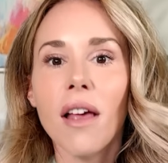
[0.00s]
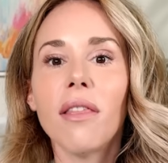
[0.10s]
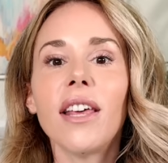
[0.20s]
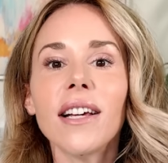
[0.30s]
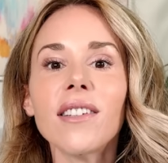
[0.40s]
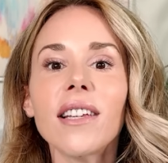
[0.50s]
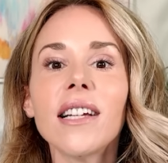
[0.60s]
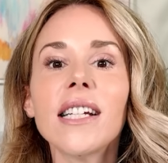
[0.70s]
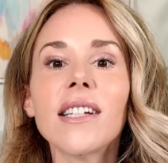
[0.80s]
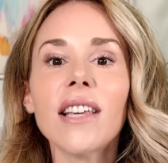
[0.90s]
This
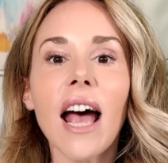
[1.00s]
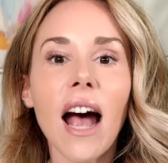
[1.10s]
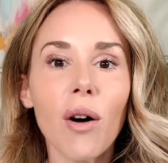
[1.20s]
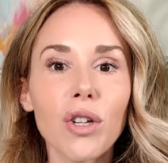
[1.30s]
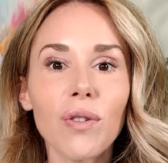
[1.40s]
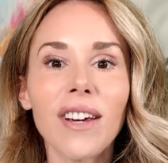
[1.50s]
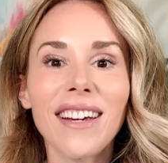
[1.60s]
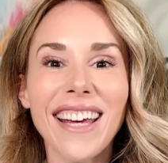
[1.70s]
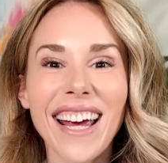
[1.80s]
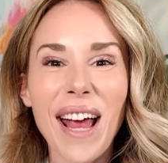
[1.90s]
is how you
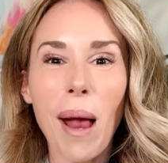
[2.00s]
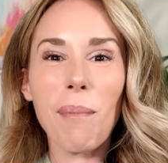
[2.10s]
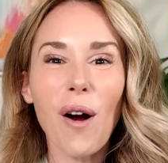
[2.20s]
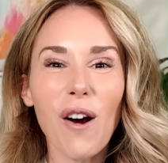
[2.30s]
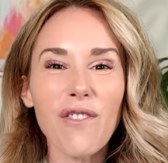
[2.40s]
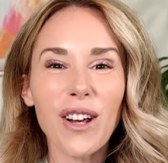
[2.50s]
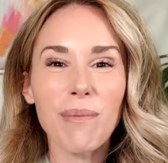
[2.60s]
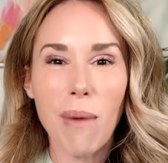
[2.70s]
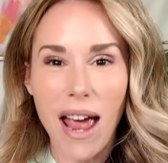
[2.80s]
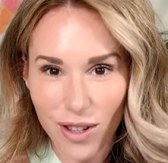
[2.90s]
can get a
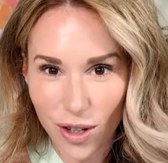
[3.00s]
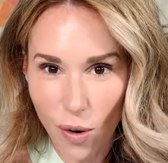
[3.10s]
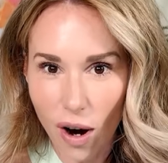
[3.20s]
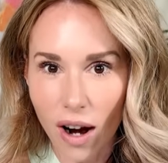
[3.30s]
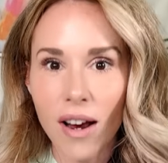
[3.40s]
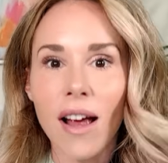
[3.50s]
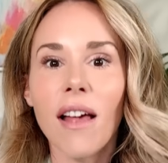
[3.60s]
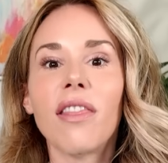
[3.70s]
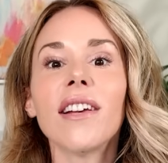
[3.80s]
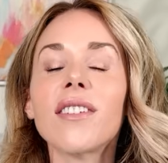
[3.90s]
perfect math score.
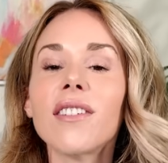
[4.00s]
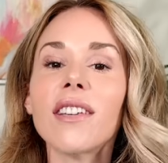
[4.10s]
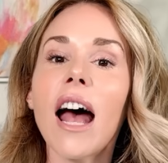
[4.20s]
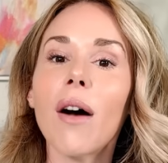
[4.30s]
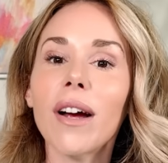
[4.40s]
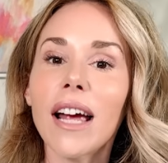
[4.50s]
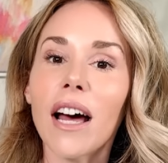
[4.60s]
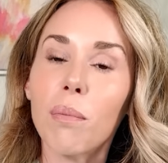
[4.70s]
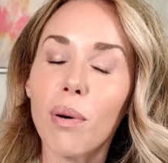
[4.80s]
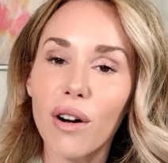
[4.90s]
This is how I
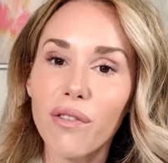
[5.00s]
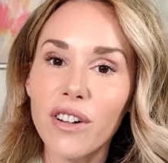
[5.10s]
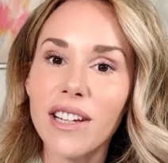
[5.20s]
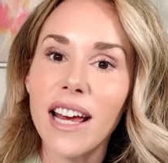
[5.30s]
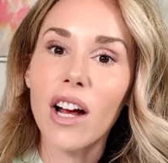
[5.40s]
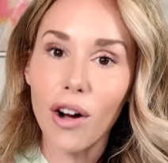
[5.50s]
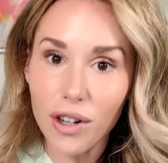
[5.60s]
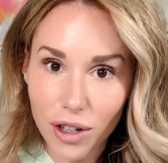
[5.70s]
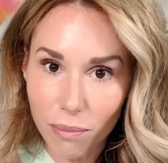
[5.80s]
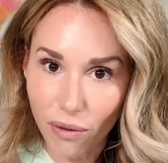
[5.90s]
got a perfect
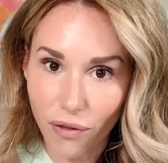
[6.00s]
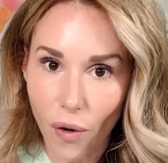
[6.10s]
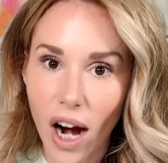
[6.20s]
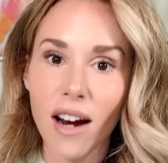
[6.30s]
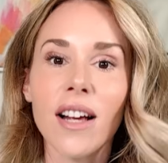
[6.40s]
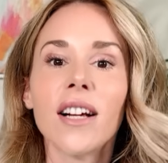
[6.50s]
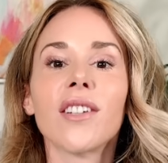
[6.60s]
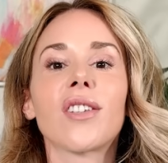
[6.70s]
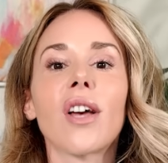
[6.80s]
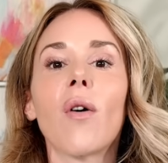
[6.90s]
800 before.
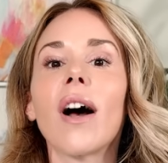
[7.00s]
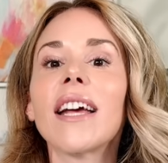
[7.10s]
So